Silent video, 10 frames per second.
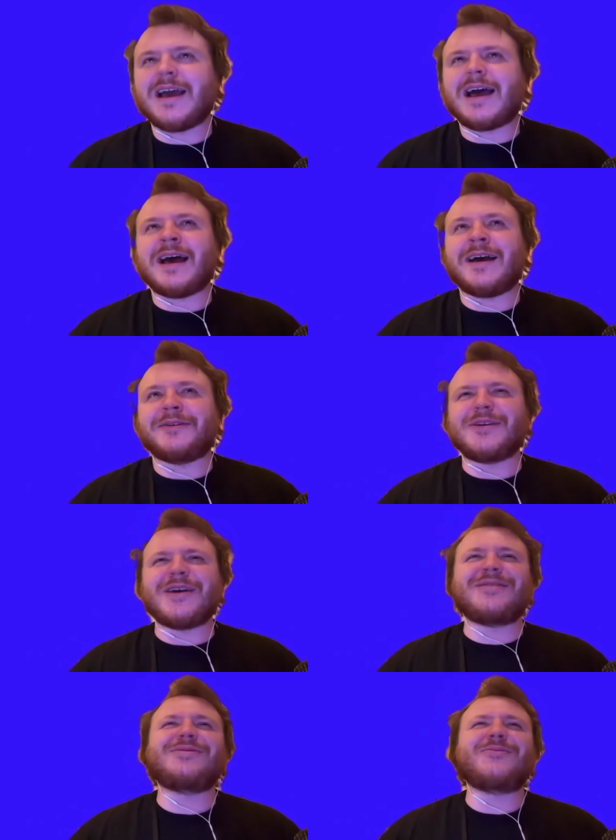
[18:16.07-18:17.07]

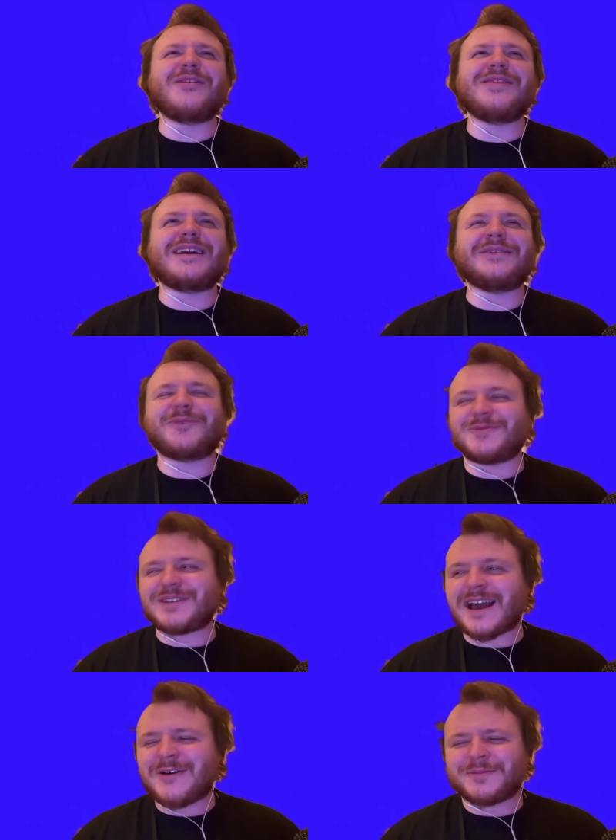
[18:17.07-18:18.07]
The one that I wrote
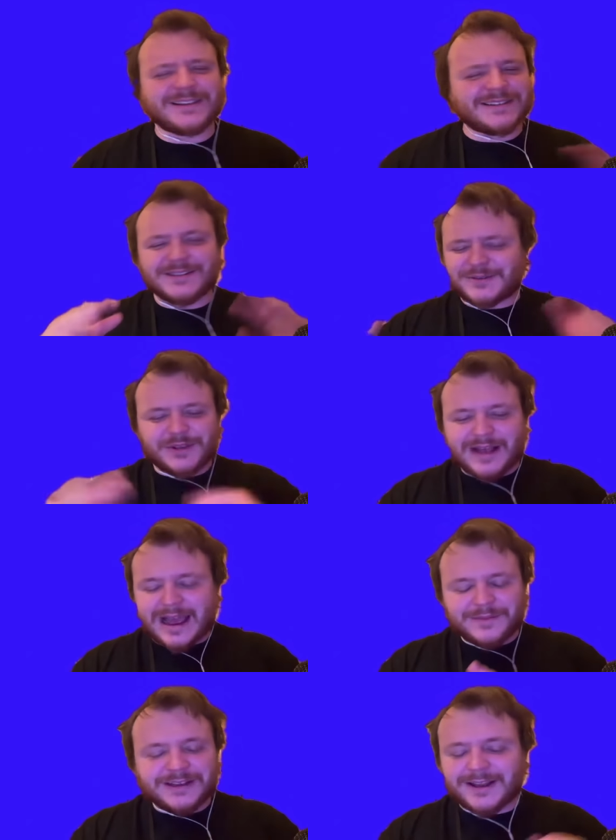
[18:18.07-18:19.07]
down, because this was all
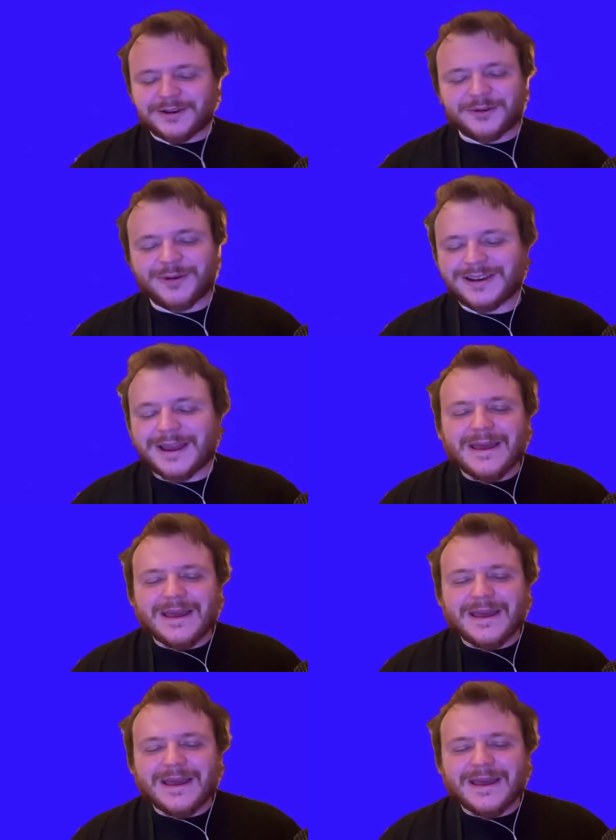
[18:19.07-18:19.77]
happening kind of quick,